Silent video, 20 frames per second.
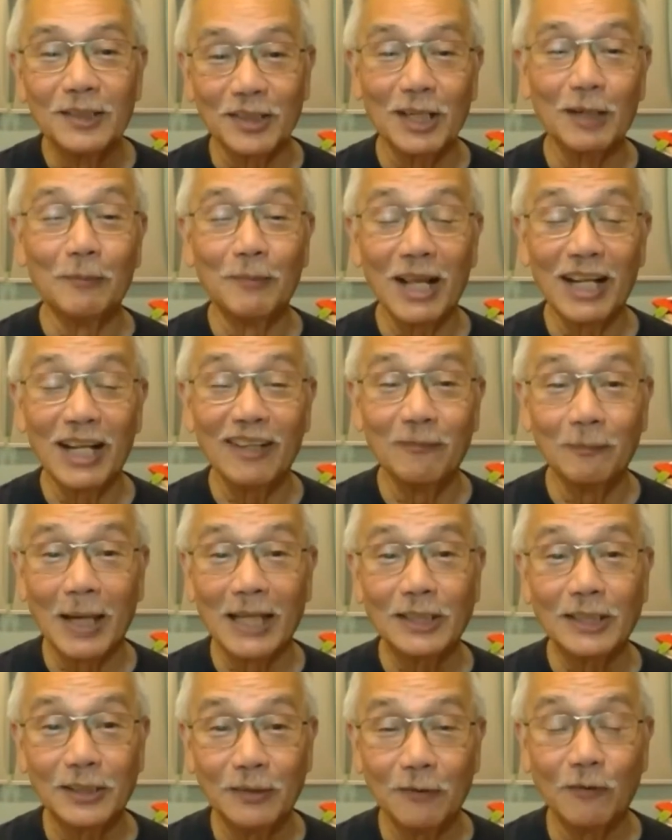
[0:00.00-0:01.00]
So they're very
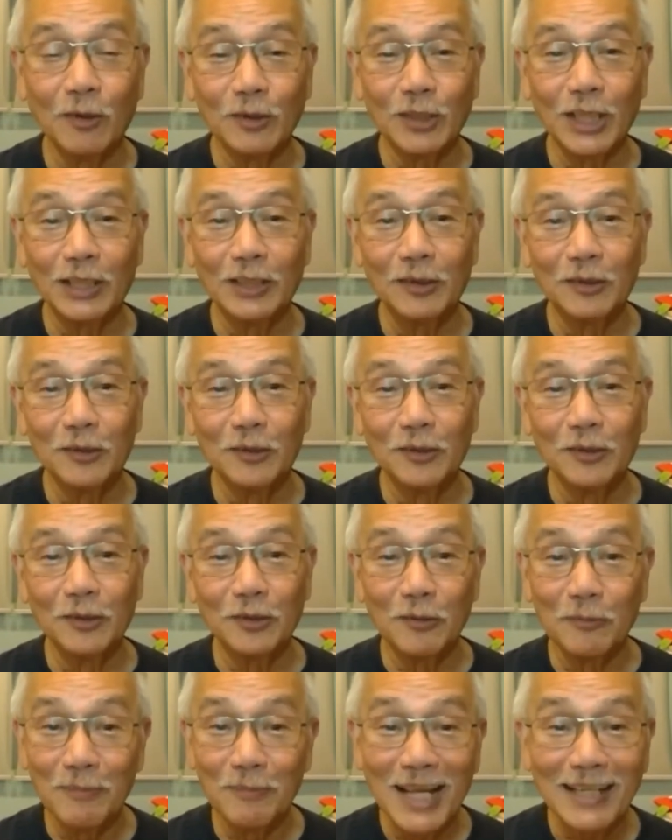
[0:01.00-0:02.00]
much devoted
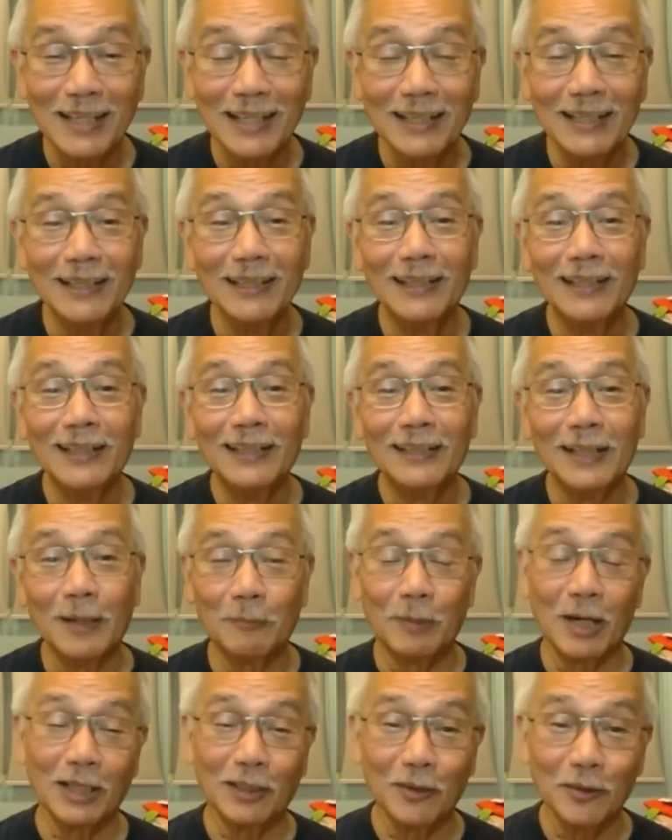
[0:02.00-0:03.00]
to, to Mary.
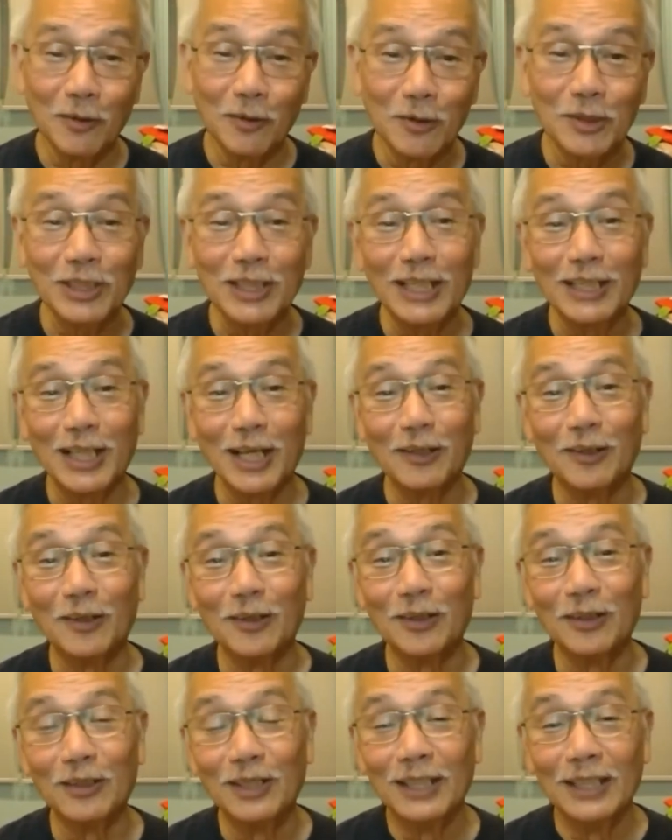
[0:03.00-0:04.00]
They pray the rosary, they
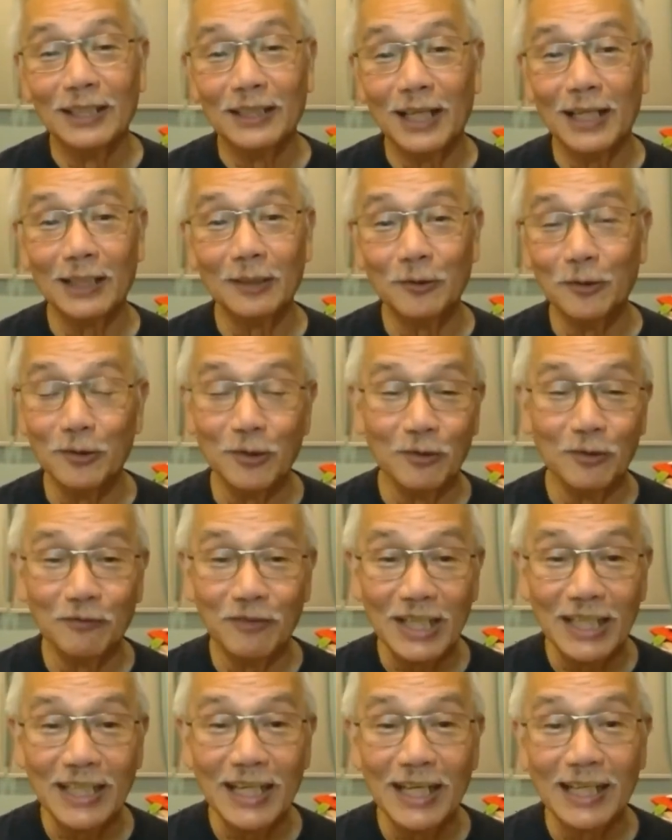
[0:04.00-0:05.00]
go, they do
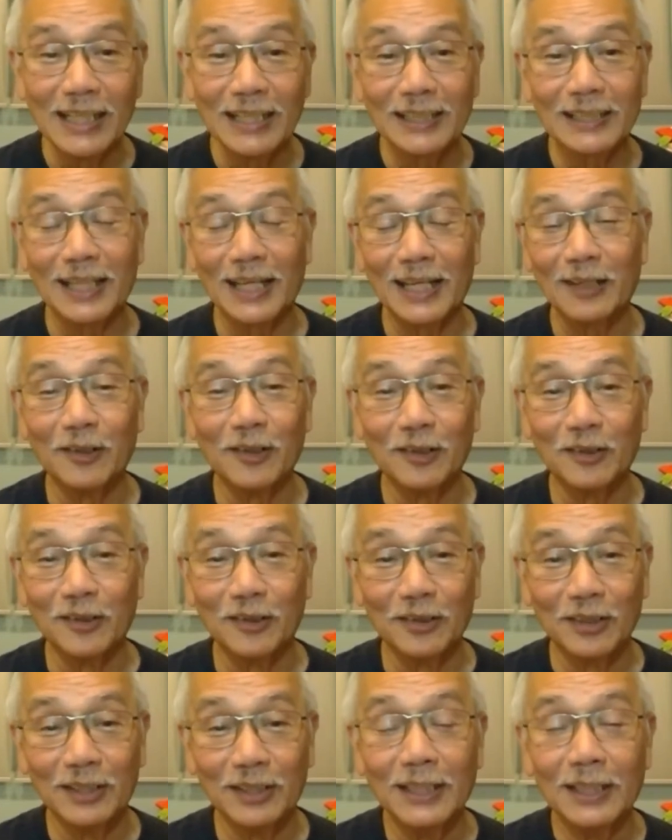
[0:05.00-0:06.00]
novenas, they
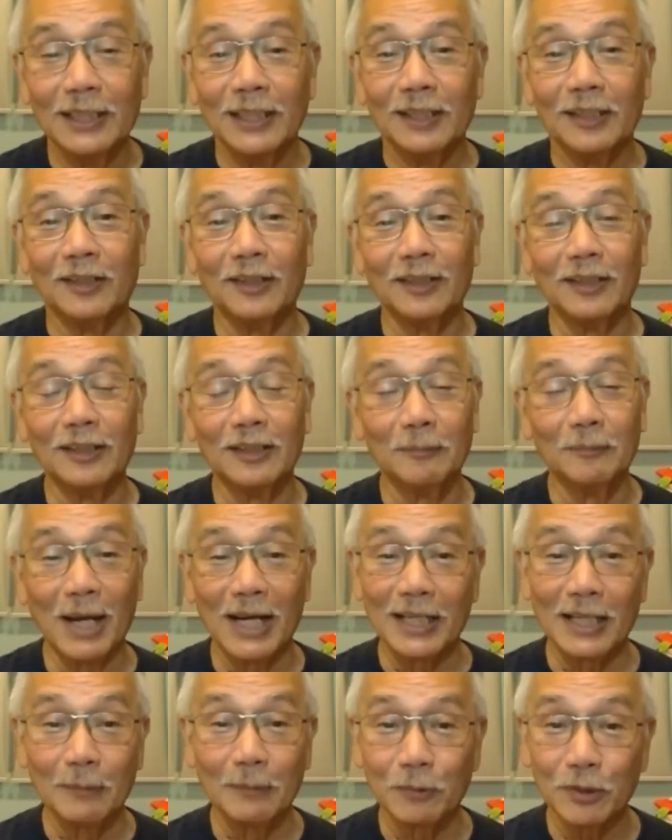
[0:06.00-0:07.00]
go on, on
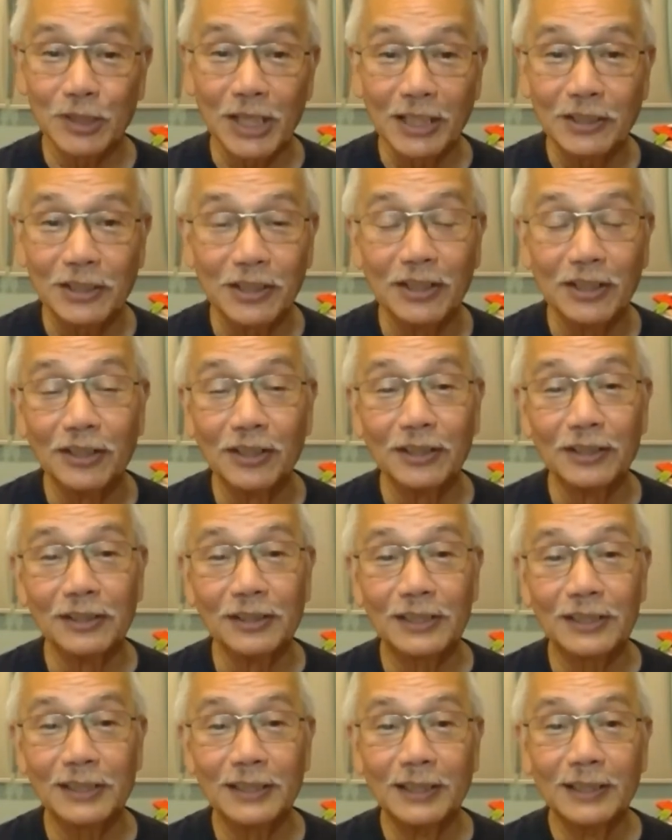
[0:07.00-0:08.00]
Marian
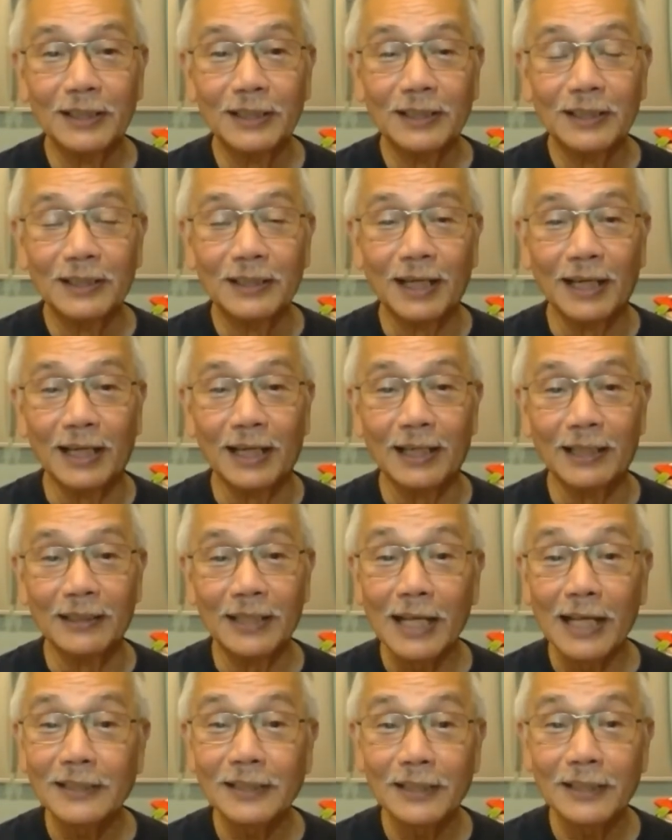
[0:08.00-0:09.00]
processions.
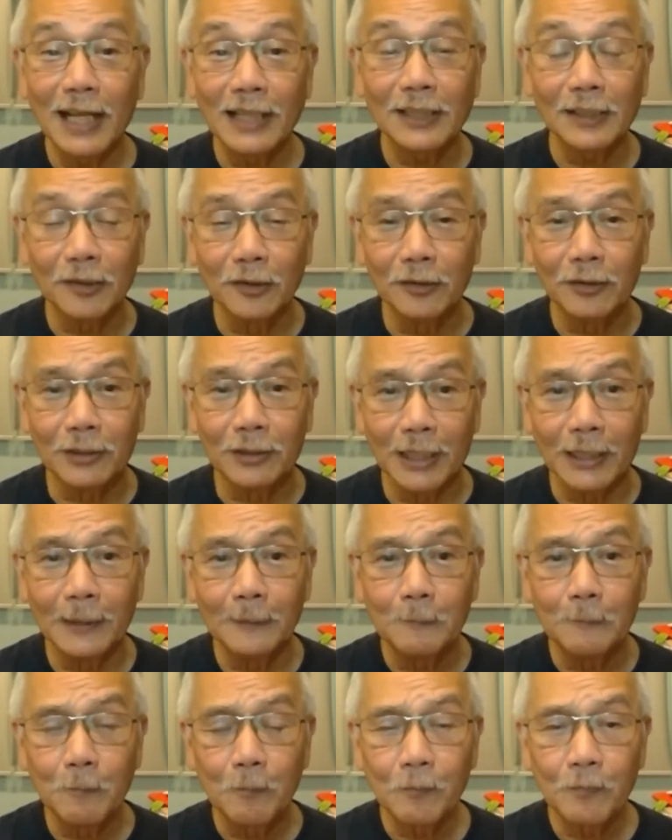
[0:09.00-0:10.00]
And that's, that's a good
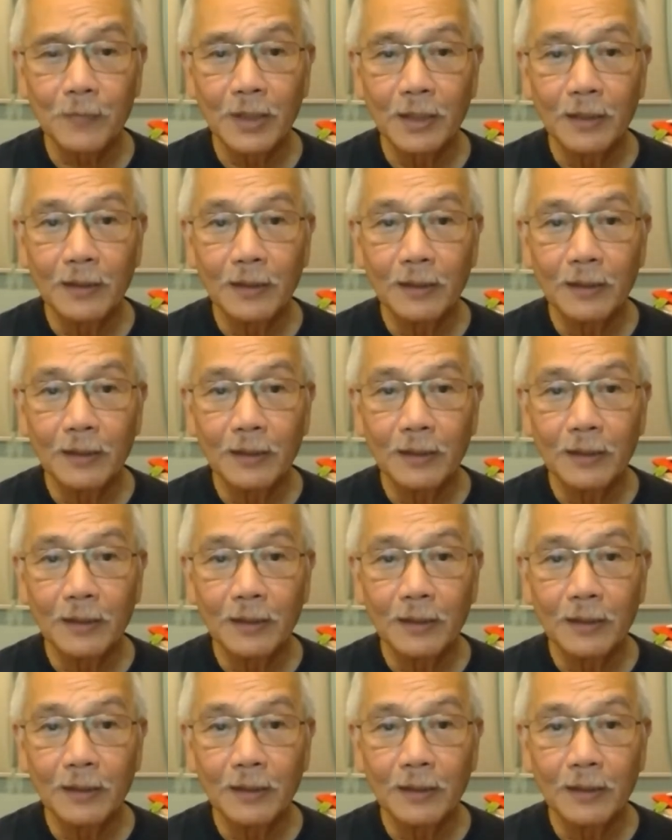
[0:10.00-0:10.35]
thing.